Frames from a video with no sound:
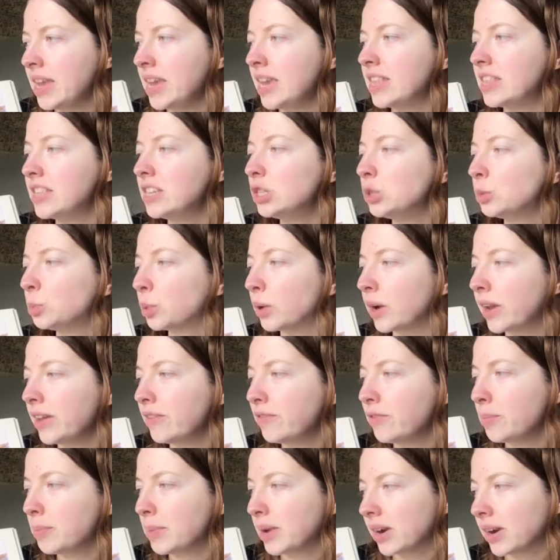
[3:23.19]
This brave
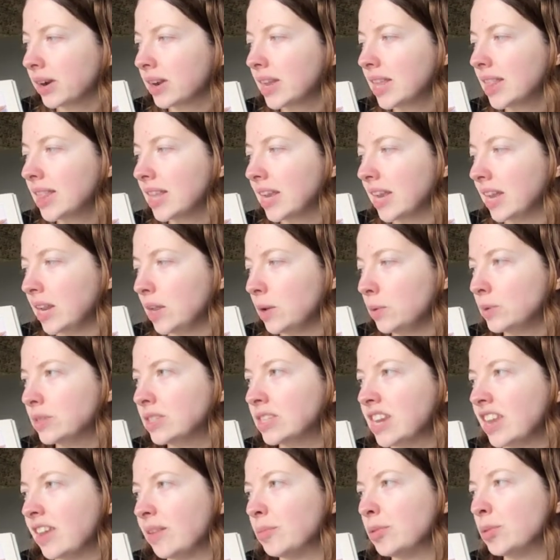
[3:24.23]
American lady was
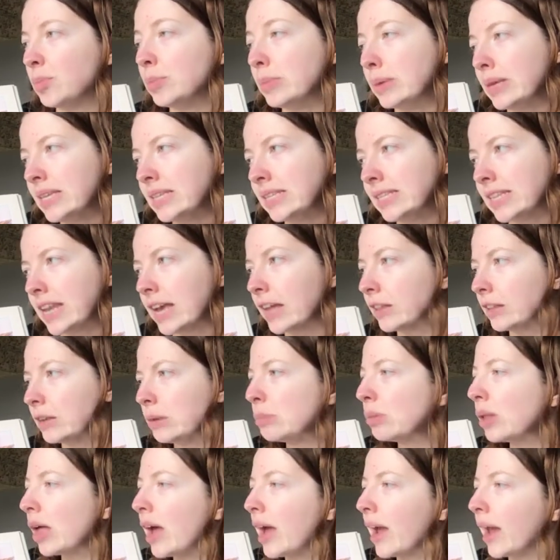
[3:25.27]
named Miss Nellie
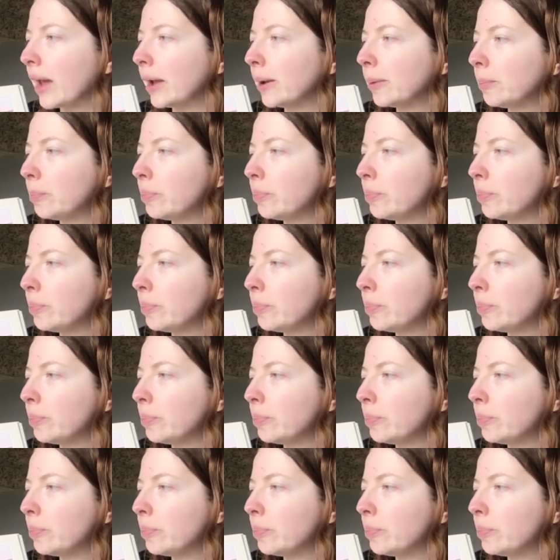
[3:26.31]
Bly.